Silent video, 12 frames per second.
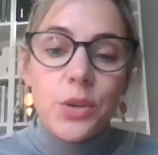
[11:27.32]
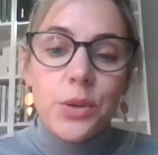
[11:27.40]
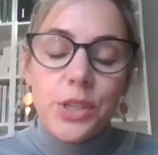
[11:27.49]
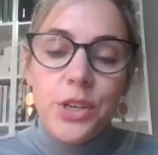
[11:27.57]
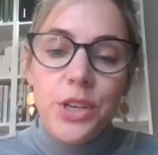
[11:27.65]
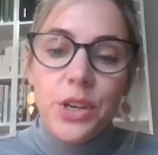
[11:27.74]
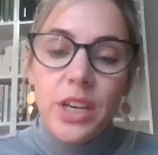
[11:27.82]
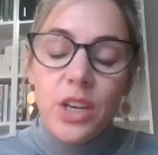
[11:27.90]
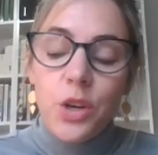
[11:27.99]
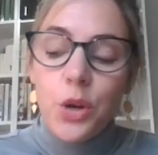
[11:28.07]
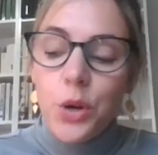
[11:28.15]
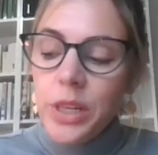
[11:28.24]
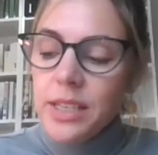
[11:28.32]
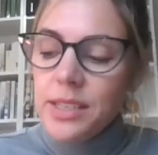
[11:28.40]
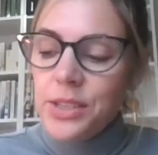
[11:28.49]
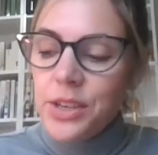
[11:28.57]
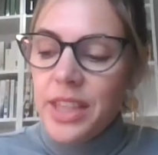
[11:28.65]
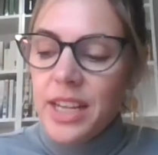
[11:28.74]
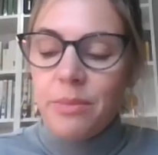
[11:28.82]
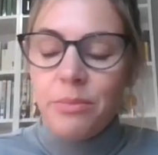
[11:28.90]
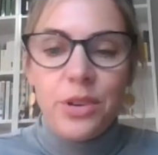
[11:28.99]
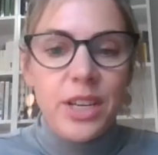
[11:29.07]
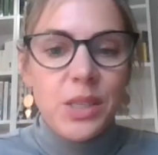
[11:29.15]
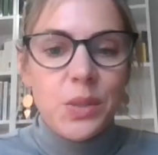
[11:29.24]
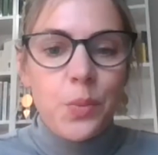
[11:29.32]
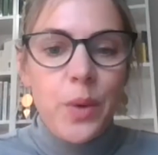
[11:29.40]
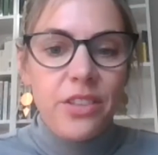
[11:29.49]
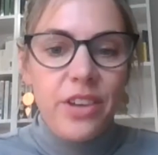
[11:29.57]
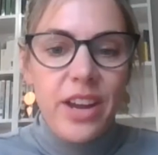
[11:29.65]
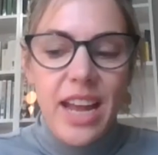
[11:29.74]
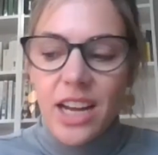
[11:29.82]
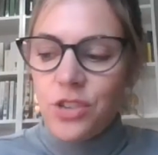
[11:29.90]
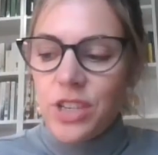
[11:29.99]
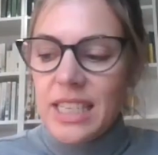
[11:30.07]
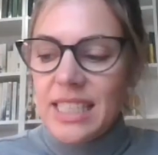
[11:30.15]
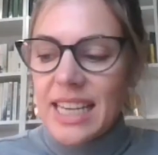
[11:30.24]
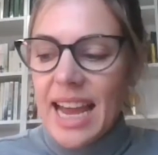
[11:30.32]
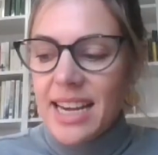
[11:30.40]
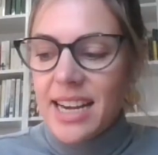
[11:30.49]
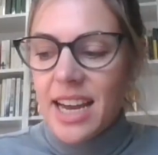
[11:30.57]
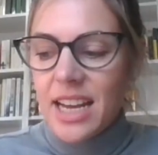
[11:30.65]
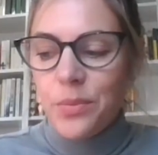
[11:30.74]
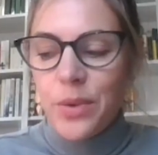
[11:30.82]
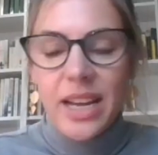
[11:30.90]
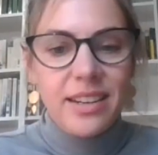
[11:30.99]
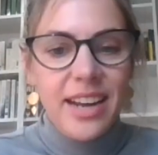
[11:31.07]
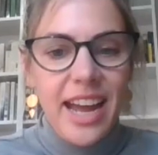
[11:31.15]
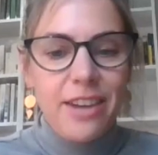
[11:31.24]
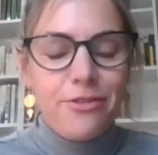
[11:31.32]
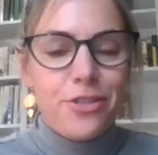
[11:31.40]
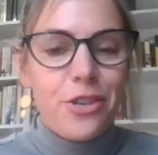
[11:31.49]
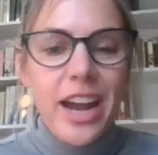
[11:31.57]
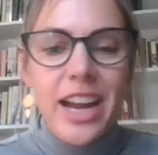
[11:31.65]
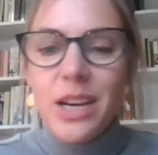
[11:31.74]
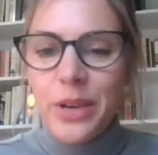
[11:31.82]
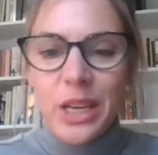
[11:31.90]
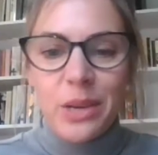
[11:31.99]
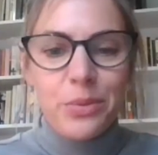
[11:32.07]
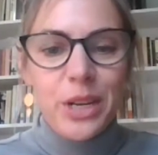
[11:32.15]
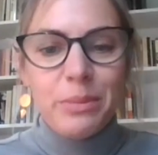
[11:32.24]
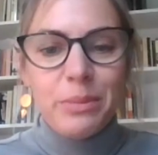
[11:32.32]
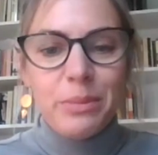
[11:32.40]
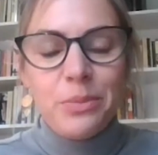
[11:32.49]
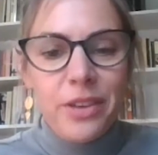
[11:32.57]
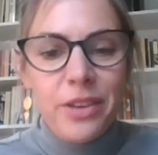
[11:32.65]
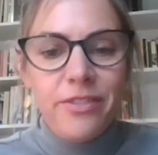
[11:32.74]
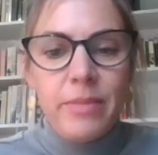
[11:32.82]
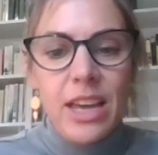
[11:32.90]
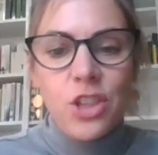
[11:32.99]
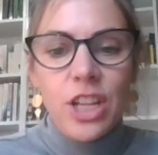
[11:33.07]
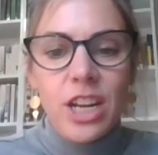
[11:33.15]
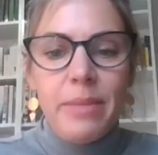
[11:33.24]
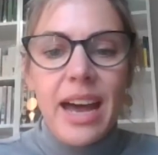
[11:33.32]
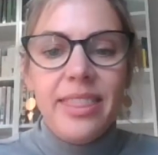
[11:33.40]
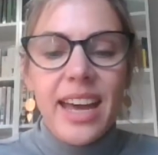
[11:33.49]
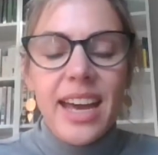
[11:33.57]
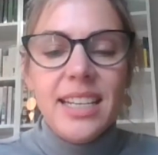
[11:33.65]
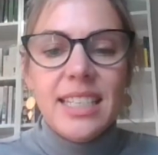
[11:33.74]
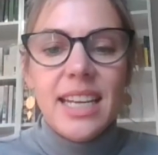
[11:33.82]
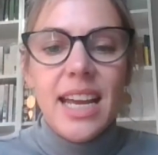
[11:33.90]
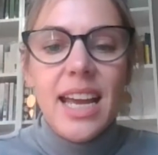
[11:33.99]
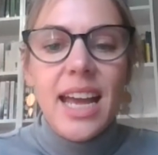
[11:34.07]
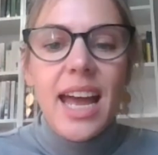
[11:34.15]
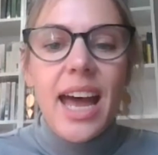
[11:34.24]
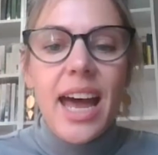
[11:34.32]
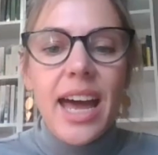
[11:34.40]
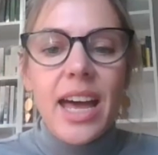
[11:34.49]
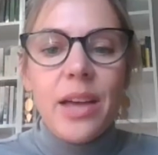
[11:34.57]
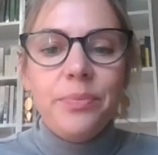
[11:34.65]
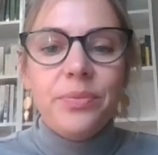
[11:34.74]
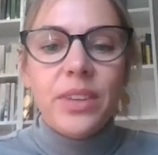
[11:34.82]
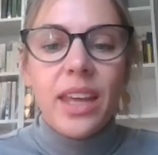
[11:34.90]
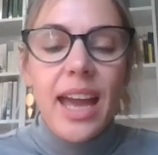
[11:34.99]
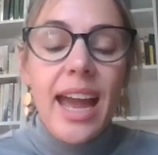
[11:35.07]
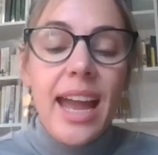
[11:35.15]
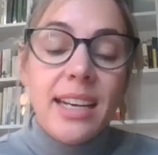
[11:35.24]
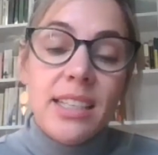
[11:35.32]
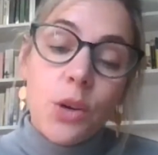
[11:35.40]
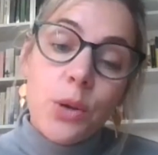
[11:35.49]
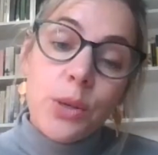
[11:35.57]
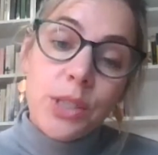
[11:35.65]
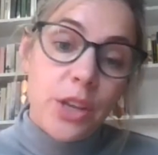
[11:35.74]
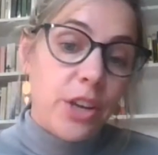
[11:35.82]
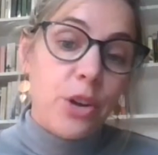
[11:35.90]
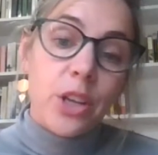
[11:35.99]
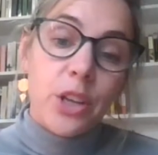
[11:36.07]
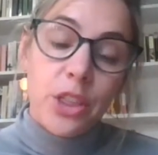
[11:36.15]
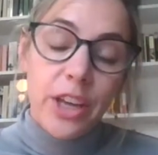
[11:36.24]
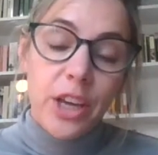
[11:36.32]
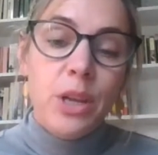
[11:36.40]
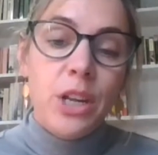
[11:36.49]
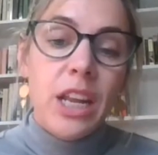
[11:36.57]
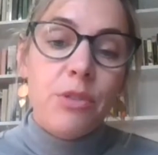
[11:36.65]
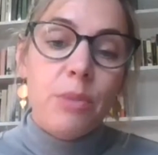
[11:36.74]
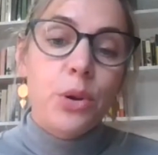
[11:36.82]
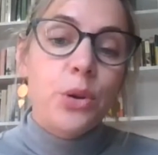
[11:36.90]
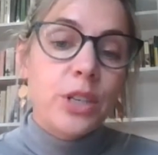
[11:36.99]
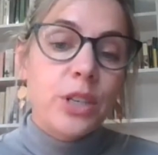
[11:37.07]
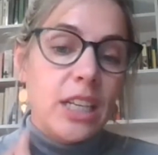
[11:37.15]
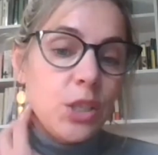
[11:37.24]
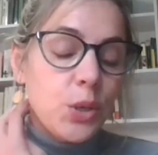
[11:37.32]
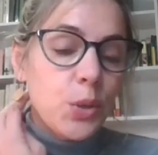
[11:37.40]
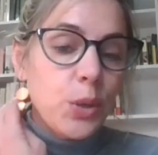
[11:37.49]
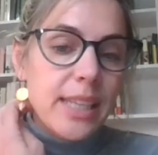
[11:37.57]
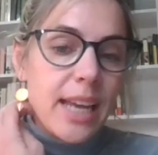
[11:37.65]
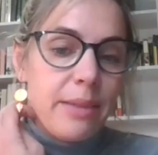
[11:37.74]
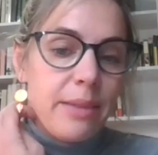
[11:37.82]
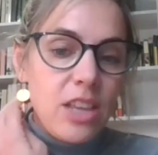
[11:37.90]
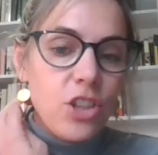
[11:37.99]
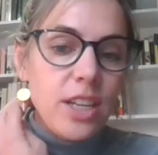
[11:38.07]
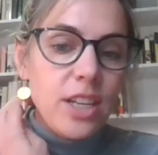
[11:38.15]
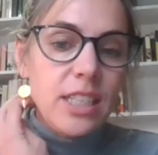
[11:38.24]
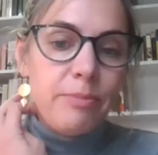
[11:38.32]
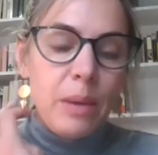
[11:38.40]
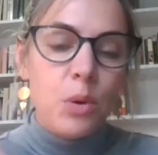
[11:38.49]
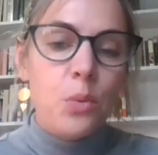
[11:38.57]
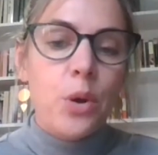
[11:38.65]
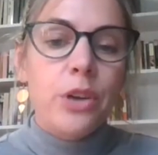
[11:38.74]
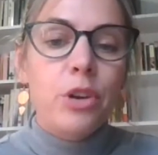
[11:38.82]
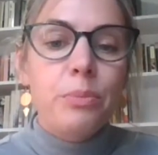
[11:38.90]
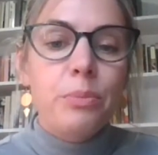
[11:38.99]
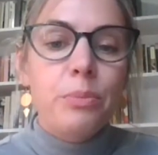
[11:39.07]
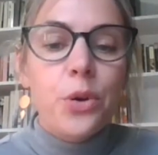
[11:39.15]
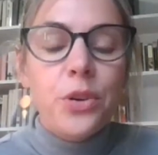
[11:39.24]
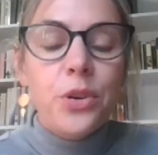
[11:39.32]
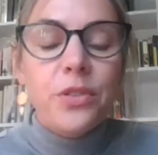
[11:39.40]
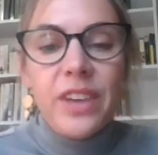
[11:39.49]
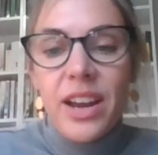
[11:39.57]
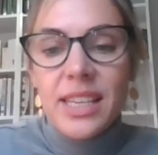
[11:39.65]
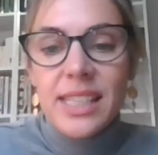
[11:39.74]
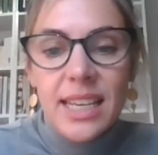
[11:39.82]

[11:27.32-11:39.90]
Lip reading: also you can call us. So the number is 1300 891 848, and we can put up some more information about that. And also the community reporting tool, as I mentioned, if people want to report various